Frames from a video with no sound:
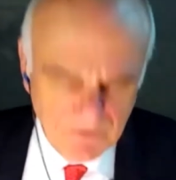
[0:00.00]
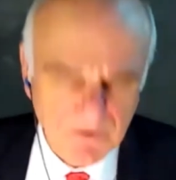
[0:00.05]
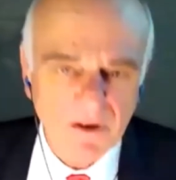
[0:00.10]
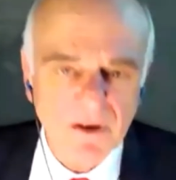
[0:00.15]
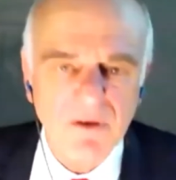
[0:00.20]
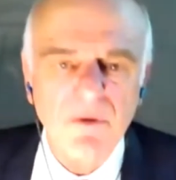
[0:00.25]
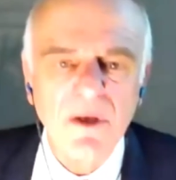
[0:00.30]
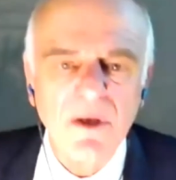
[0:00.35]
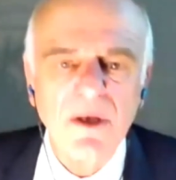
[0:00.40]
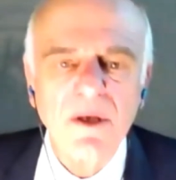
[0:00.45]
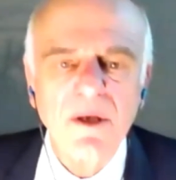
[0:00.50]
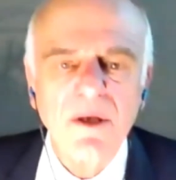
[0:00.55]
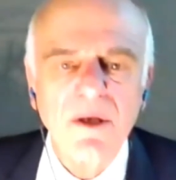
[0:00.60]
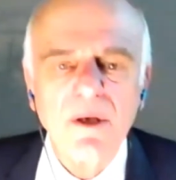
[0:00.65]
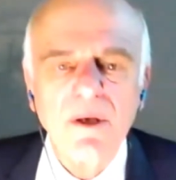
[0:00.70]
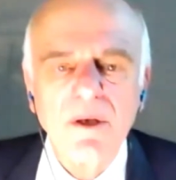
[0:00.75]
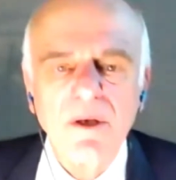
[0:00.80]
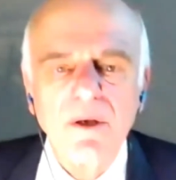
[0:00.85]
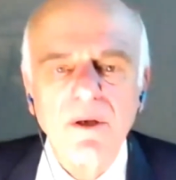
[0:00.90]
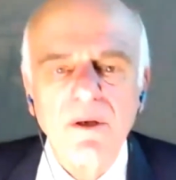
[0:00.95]
for
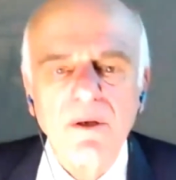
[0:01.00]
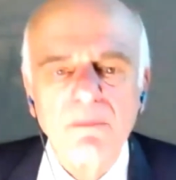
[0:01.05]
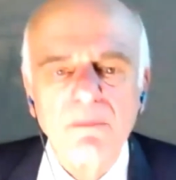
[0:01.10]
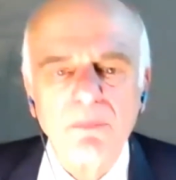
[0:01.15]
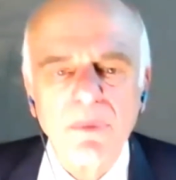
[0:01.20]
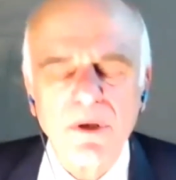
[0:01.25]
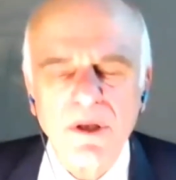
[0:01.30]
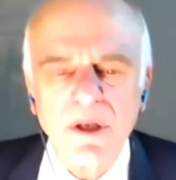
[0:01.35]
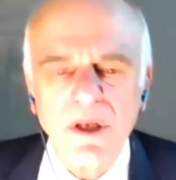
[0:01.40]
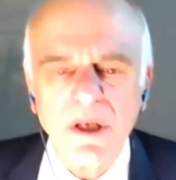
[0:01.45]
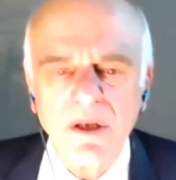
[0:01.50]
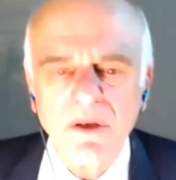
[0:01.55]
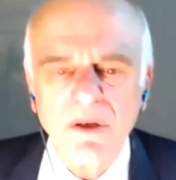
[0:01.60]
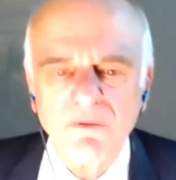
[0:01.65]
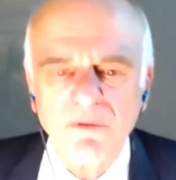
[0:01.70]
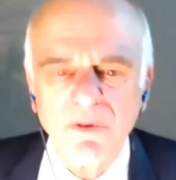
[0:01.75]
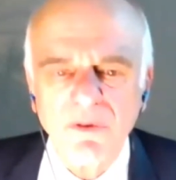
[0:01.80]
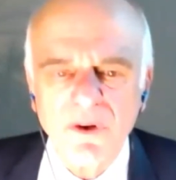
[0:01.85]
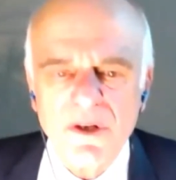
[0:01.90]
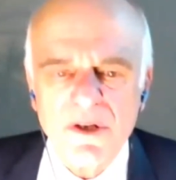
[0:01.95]
putting
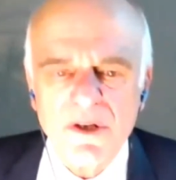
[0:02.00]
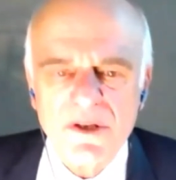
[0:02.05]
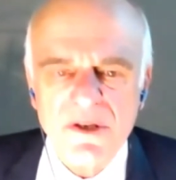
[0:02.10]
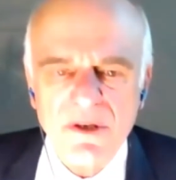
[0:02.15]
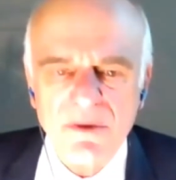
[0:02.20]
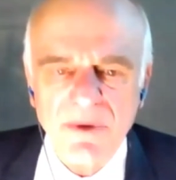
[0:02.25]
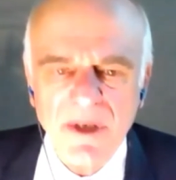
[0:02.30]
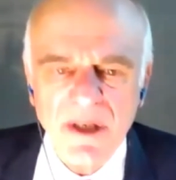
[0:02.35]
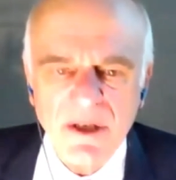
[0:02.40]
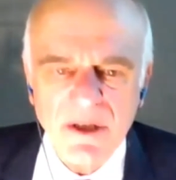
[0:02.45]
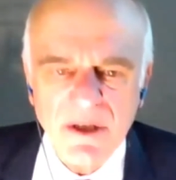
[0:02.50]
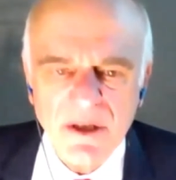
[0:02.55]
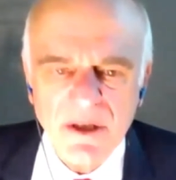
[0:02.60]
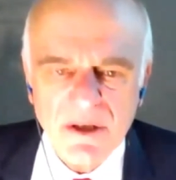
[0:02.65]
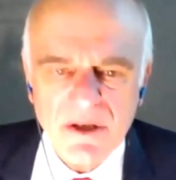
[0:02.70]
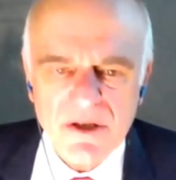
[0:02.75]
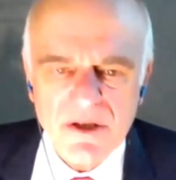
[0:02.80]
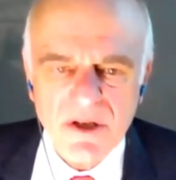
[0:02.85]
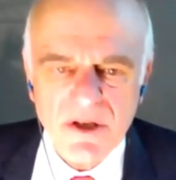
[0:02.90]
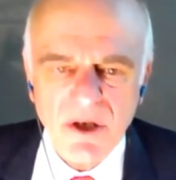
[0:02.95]
voice to it,
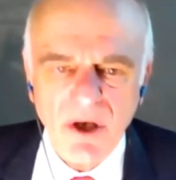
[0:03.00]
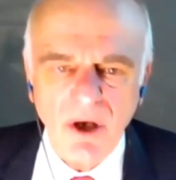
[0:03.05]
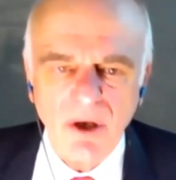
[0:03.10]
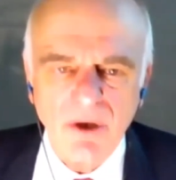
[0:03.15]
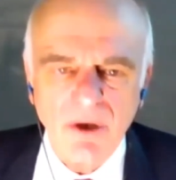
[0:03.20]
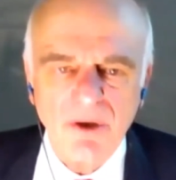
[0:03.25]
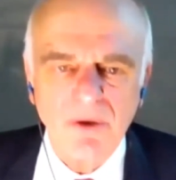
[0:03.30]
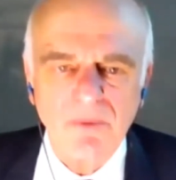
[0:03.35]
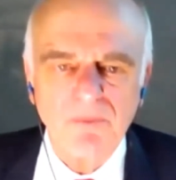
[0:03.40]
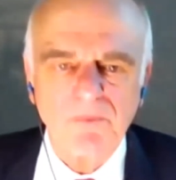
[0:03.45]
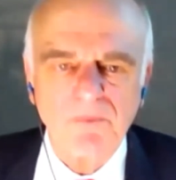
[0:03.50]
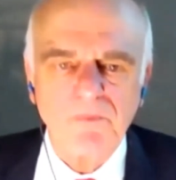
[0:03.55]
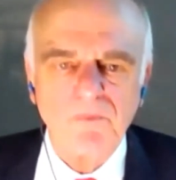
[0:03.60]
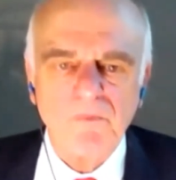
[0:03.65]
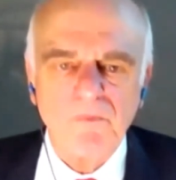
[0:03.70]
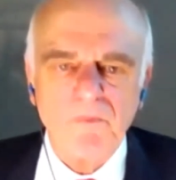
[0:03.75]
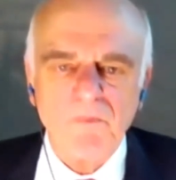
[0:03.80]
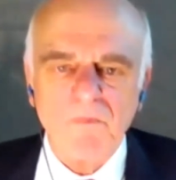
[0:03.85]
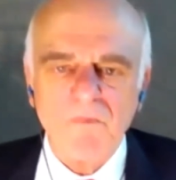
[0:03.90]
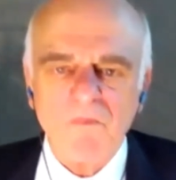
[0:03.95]
Scott.
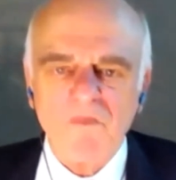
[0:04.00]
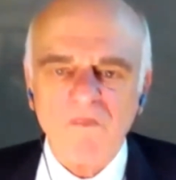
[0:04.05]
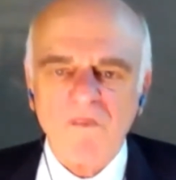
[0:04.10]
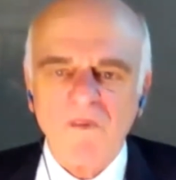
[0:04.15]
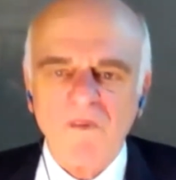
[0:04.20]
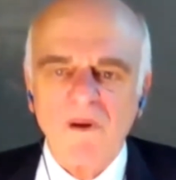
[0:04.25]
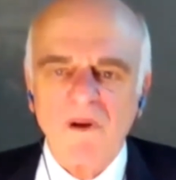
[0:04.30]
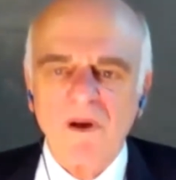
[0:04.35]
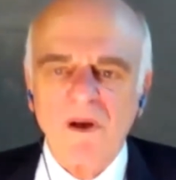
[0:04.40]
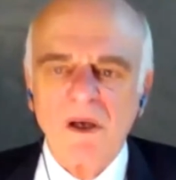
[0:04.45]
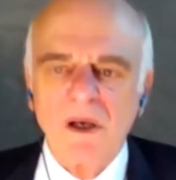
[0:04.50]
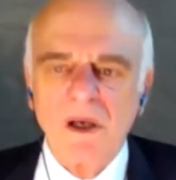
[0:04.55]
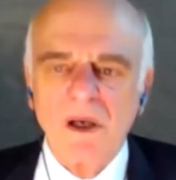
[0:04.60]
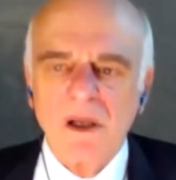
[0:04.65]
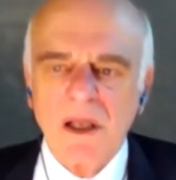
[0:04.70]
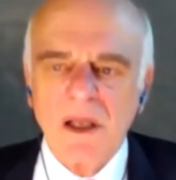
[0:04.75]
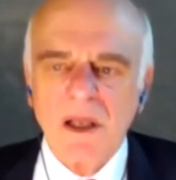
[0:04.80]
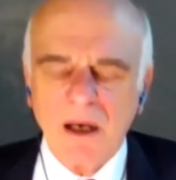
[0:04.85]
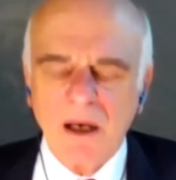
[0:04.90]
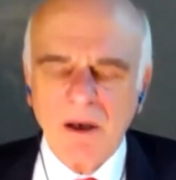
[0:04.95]

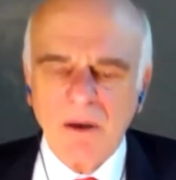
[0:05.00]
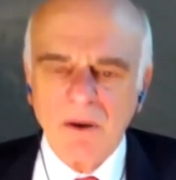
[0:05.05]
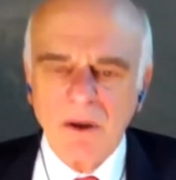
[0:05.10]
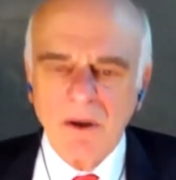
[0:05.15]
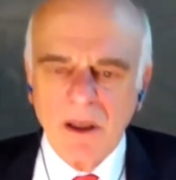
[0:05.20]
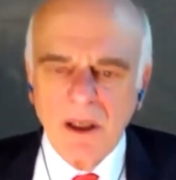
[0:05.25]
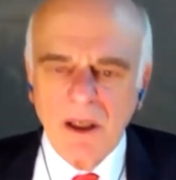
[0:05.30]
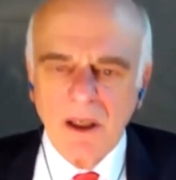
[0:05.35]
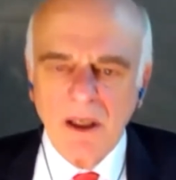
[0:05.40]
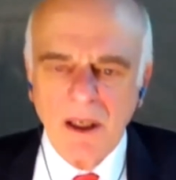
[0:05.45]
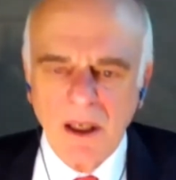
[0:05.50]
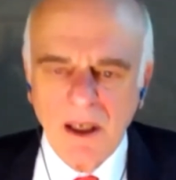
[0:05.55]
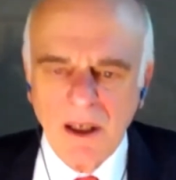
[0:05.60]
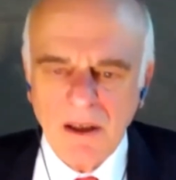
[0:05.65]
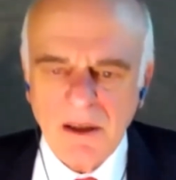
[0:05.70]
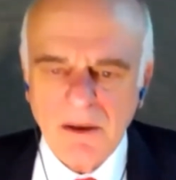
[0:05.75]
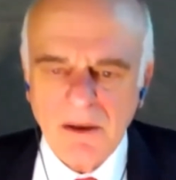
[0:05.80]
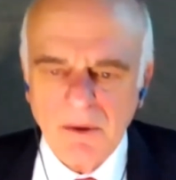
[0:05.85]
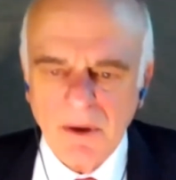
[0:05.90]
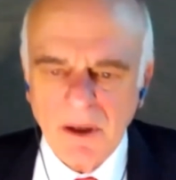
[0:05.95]
Now,
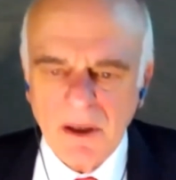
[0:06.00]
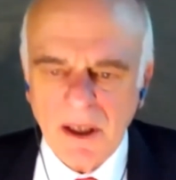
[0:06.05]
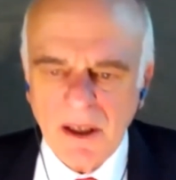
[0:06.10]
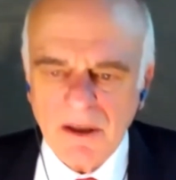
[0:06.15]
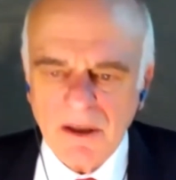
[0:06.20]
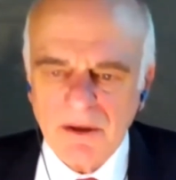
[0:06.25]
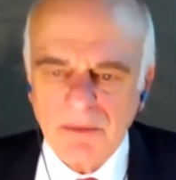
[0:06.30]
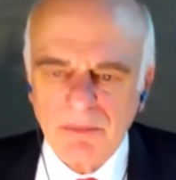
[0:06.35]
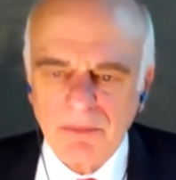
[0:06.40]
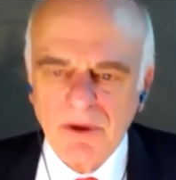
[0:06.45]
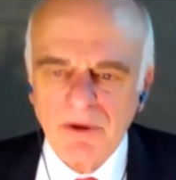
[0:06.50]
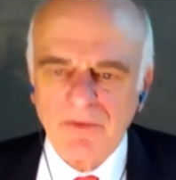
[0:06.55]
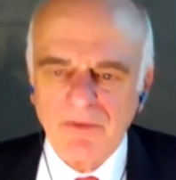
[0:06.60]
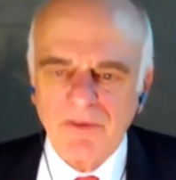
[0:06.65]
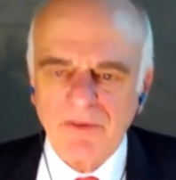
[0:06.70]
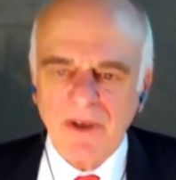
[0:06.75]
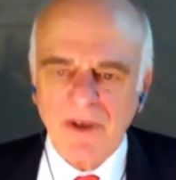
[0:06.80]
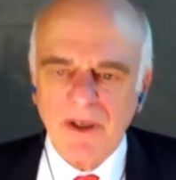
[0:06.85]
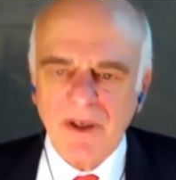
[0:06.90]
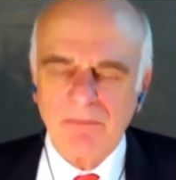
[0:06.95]
I'd like to move,
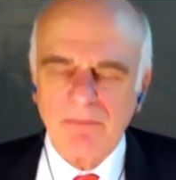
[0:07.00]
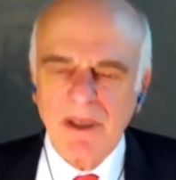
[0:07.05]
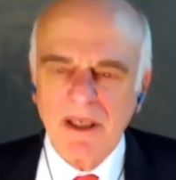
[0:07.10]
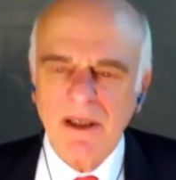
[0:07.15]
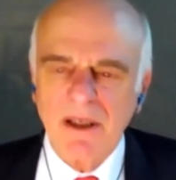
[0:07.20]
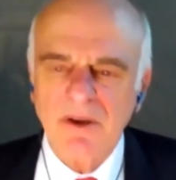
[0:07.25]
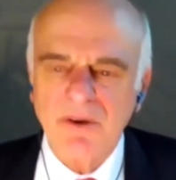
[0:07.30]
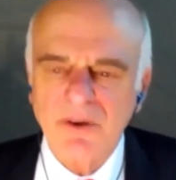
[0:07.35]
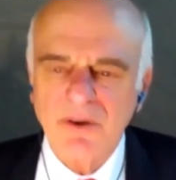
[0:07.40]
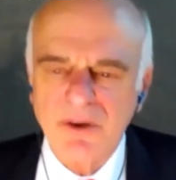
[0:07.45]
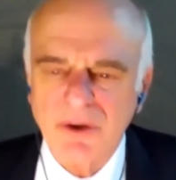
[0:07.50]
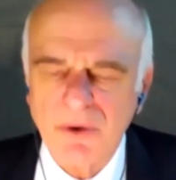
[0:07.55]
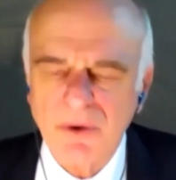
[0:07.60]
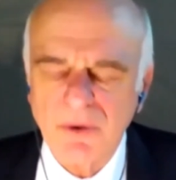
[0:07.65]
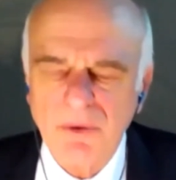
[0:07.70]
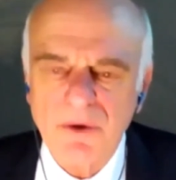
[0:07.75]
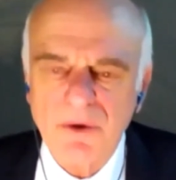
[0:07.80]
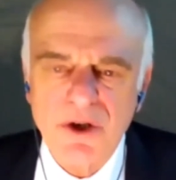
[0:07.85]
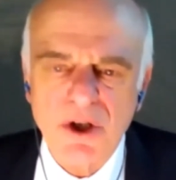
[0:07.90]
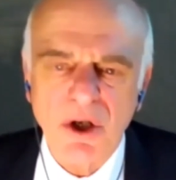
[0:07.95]
if I may,
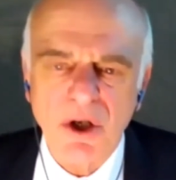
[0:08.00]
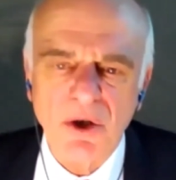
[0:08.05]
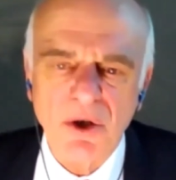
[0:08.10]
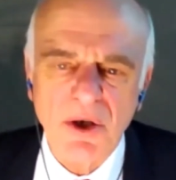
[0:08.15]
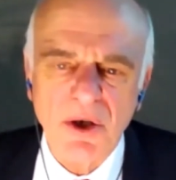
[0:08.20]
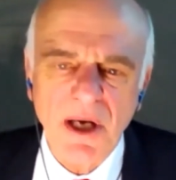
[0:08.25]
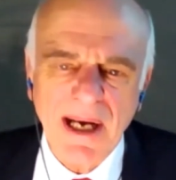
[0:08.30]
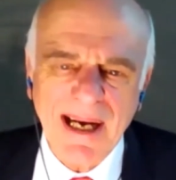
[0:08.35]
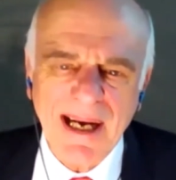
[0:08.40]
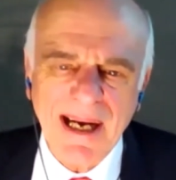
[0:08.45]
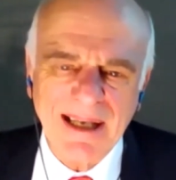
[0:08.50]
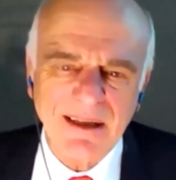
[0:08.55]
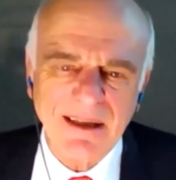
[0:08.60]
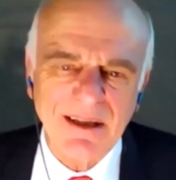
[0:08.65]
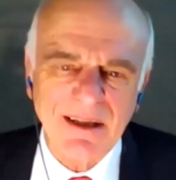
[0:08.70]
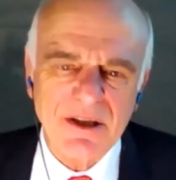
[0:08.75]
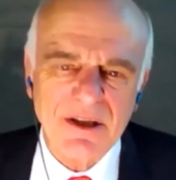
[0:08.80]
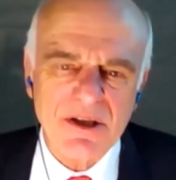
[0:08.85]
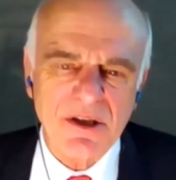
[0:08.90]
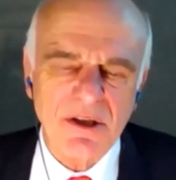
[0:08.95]
to John
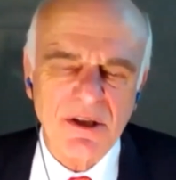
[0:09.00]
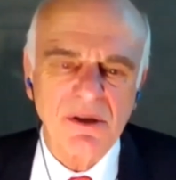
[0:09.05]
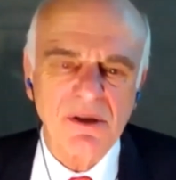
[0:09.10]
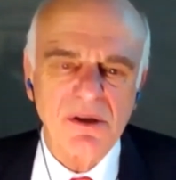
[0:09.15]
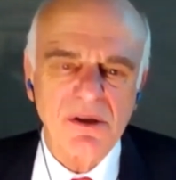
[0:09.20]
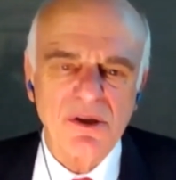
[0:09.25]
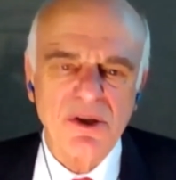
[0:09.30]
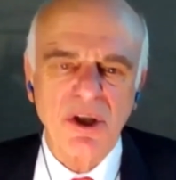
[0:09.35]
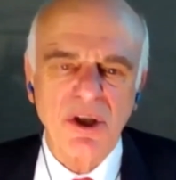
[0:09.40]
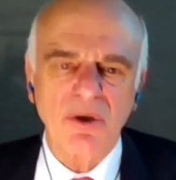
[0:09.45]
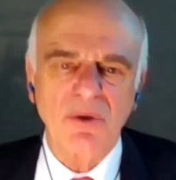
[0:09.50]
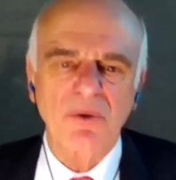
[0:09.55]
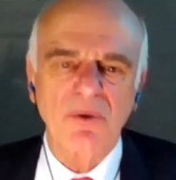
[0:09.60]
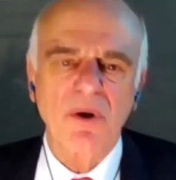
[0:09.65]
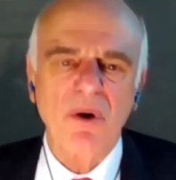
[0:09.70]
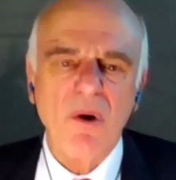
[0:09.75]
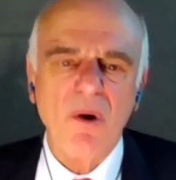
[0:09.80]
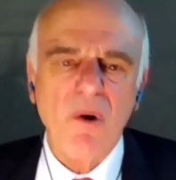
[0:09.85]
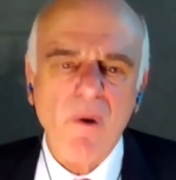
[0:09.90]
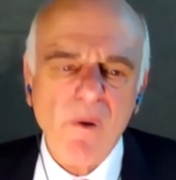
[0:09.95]
Atkinson.
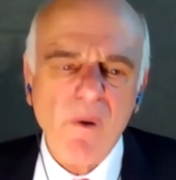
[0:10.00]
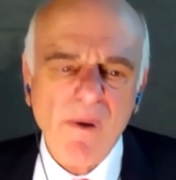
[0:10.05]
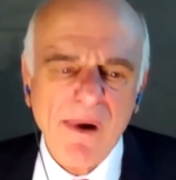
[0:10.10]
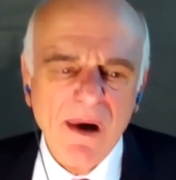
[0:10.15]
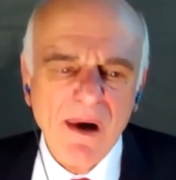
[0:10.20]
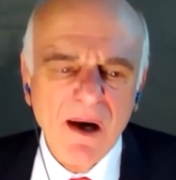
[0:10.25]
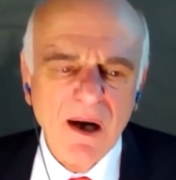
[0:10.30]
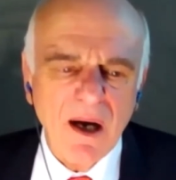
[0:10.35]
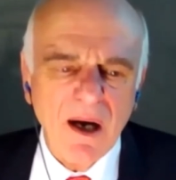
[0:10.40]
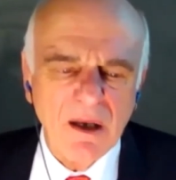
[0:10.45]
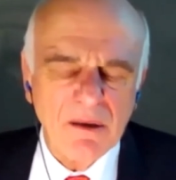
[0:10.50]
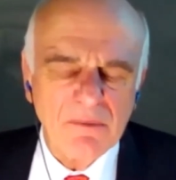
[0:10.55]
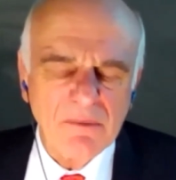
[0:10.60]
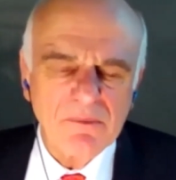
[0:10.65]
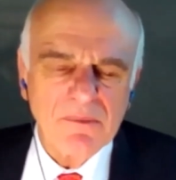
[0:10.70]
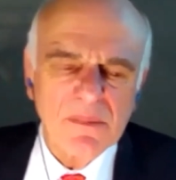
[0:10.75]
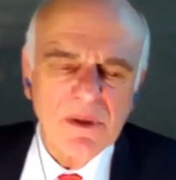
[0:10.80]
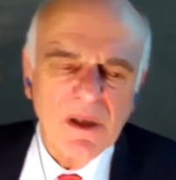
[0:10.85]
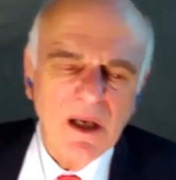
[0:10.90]
John, I